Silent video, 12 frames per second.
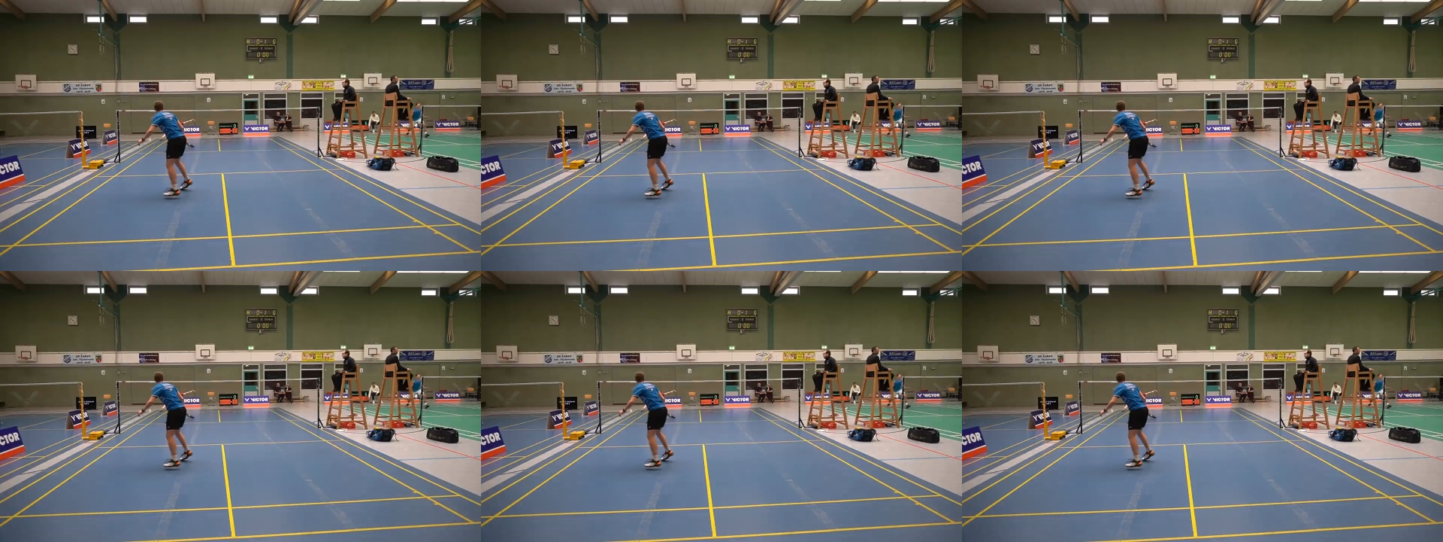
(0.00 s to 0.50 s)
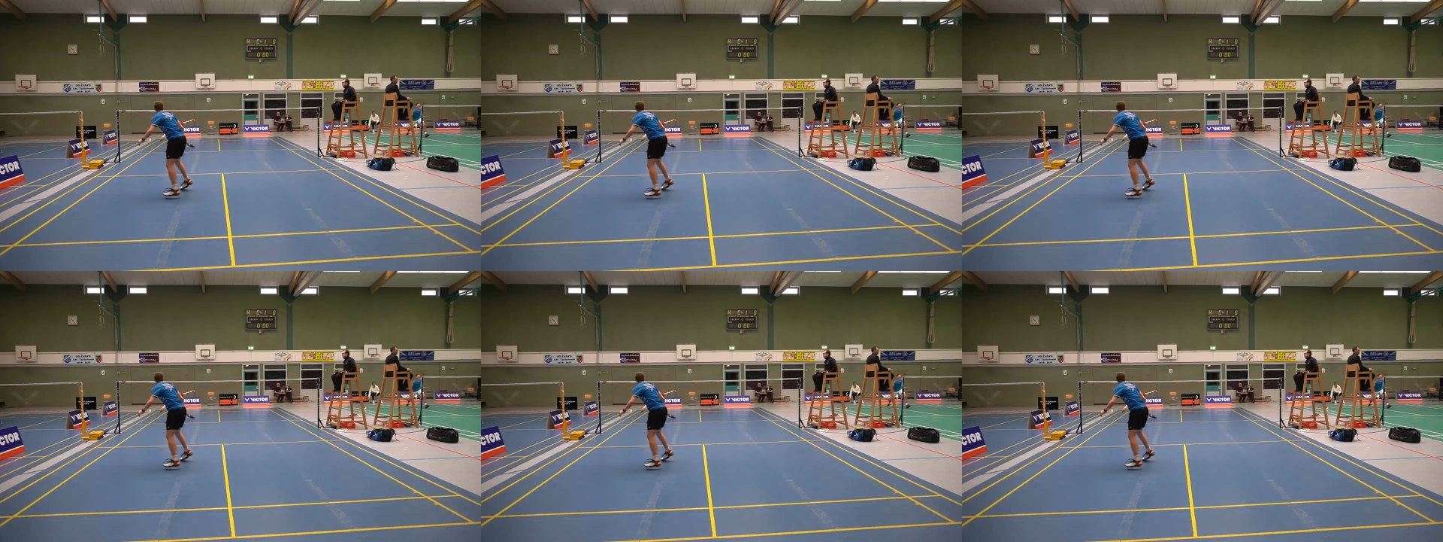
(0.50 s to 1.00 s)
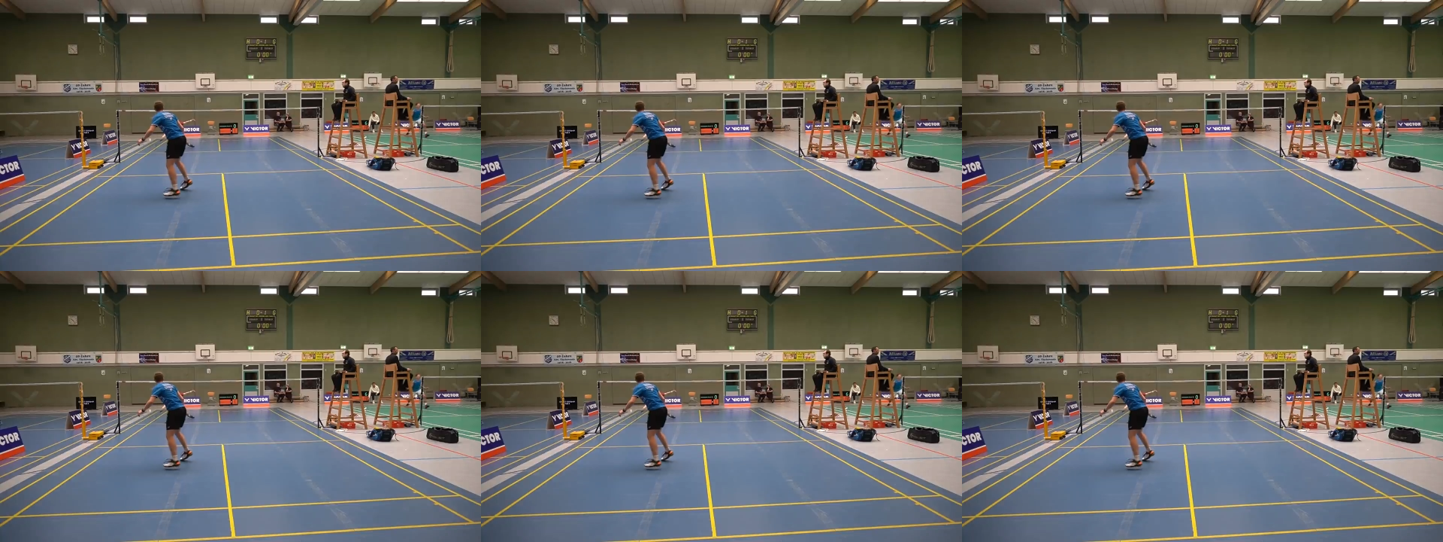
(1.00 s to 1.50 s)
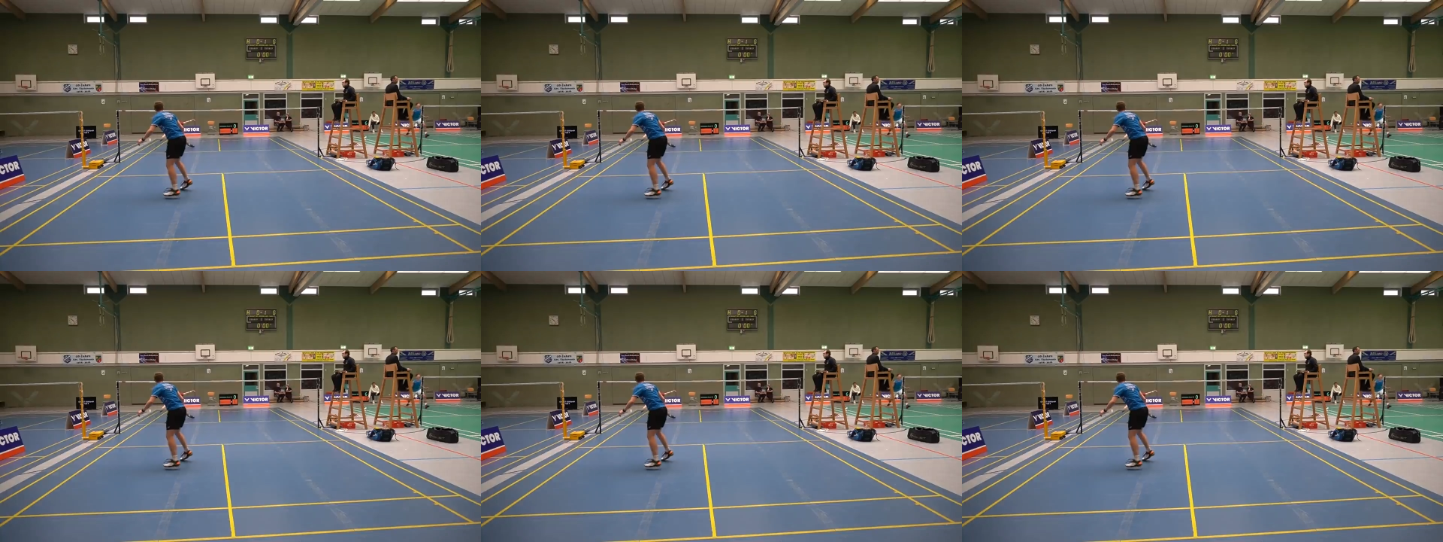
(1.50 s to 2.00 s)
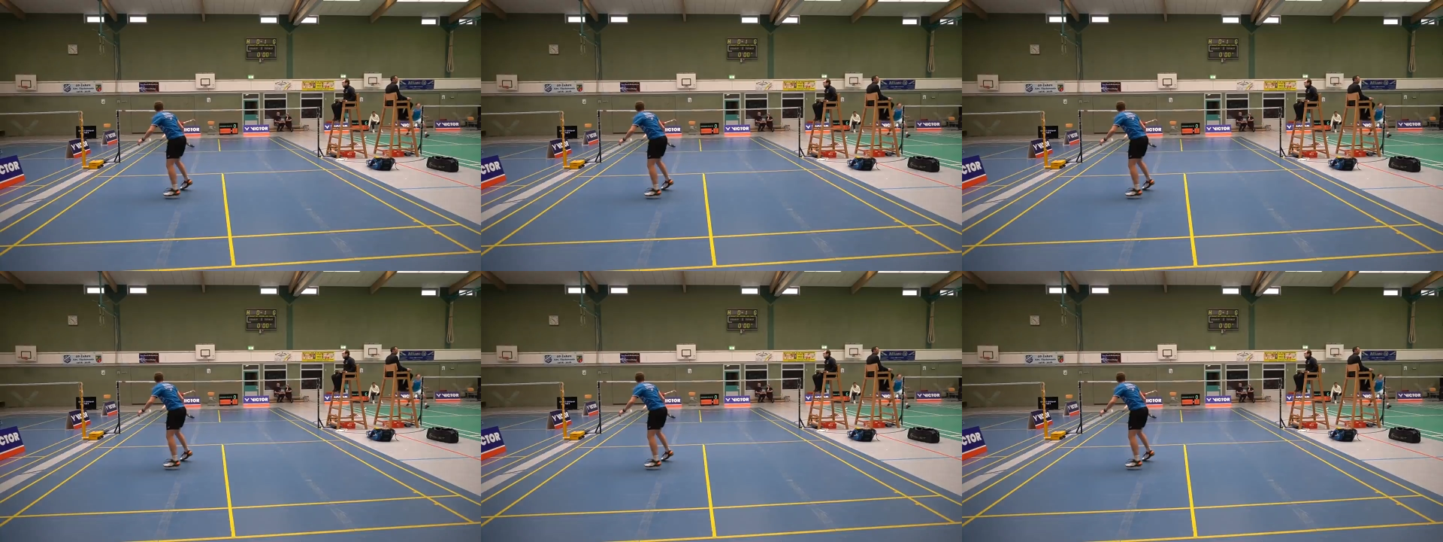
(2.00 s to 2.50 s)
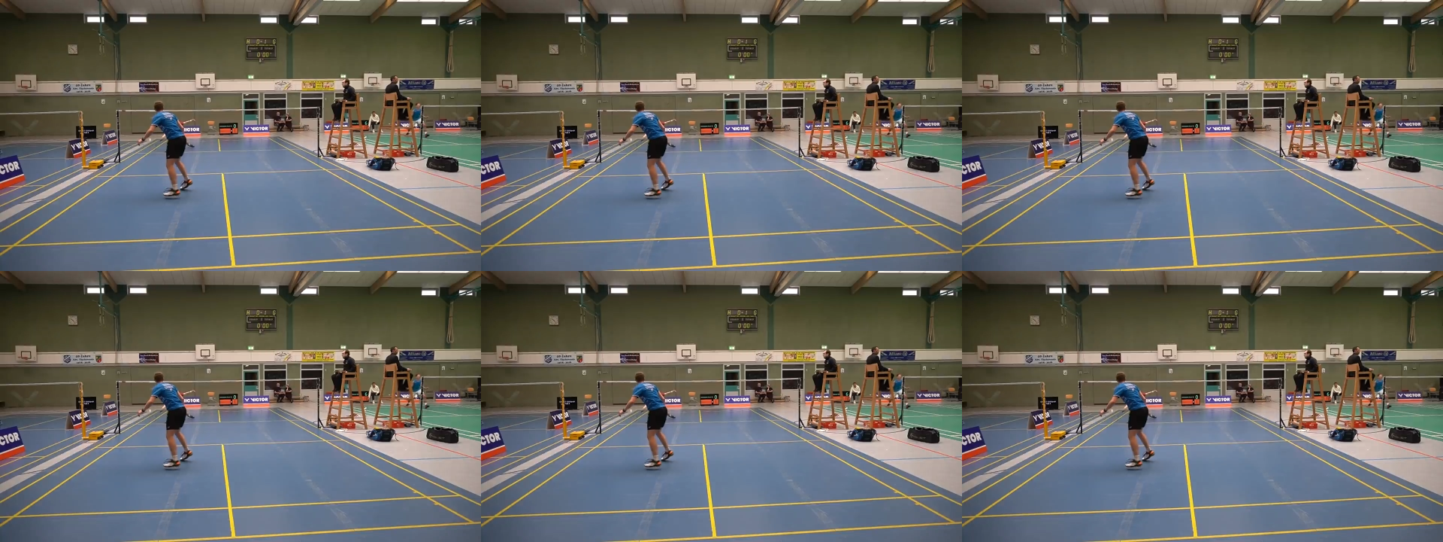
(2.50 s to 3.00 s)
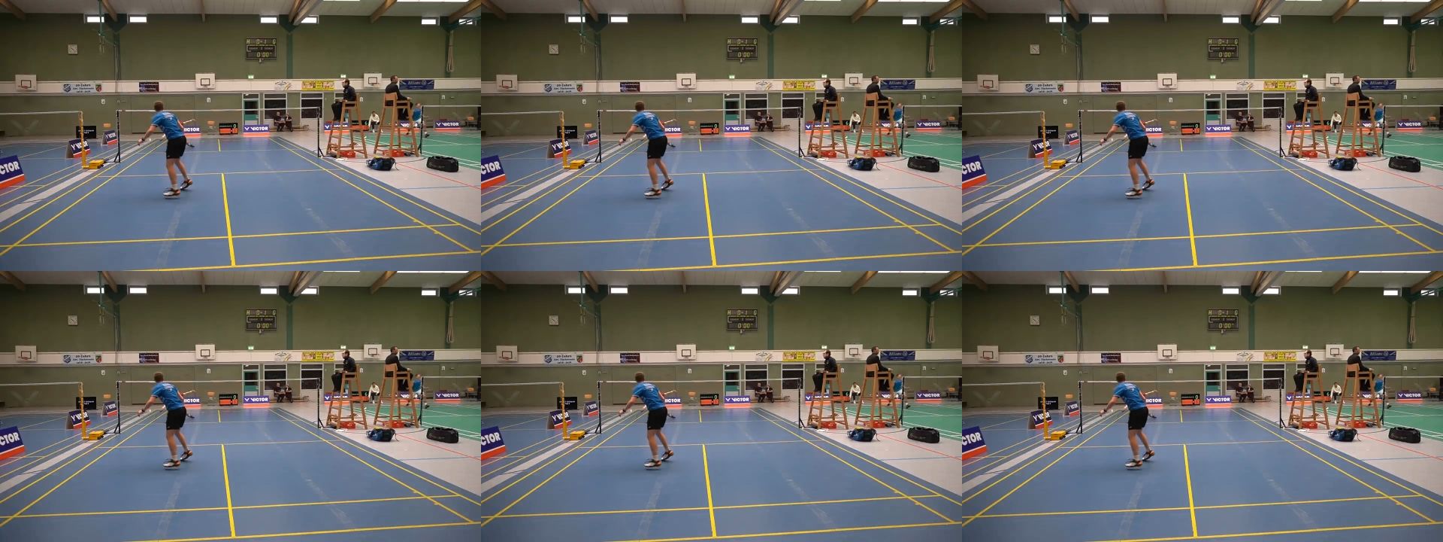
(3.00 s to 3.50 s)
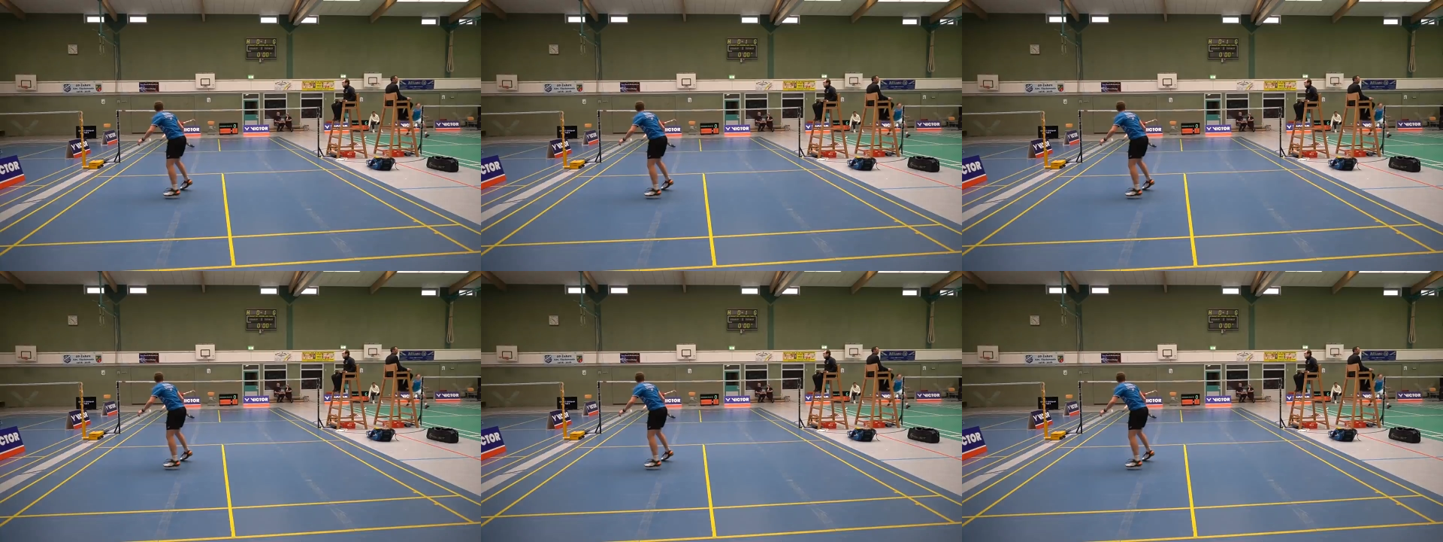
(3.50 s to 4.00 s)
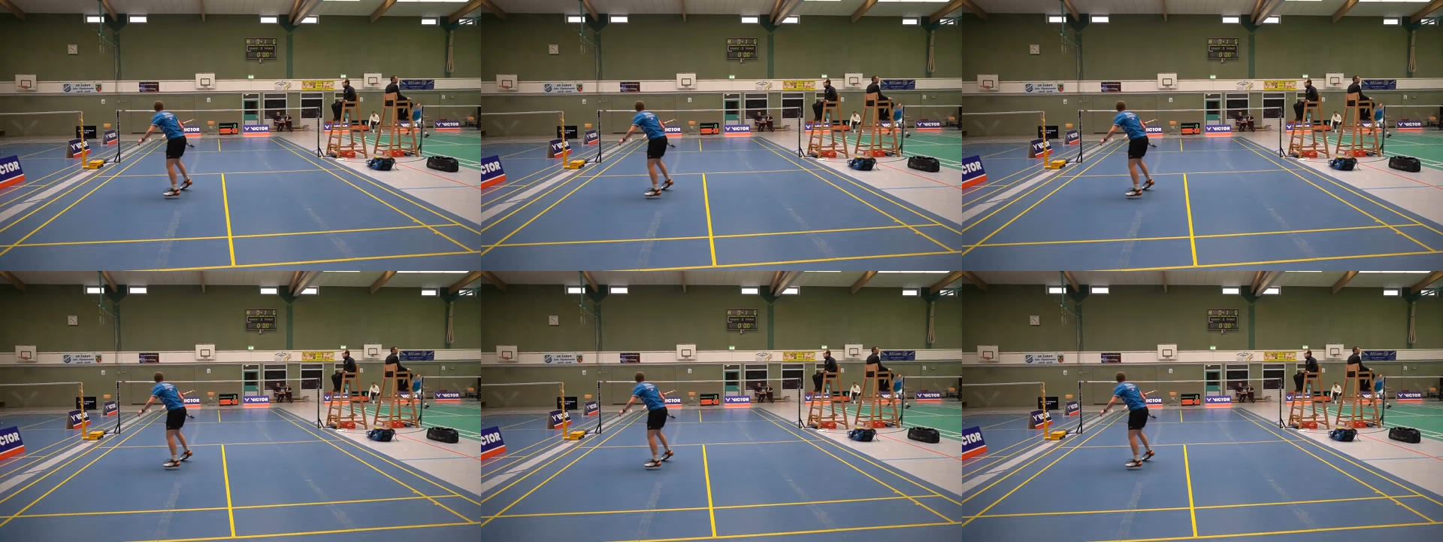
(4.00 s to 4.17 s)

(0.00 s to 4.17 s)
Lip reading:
No face is visible, so there are no lips to read.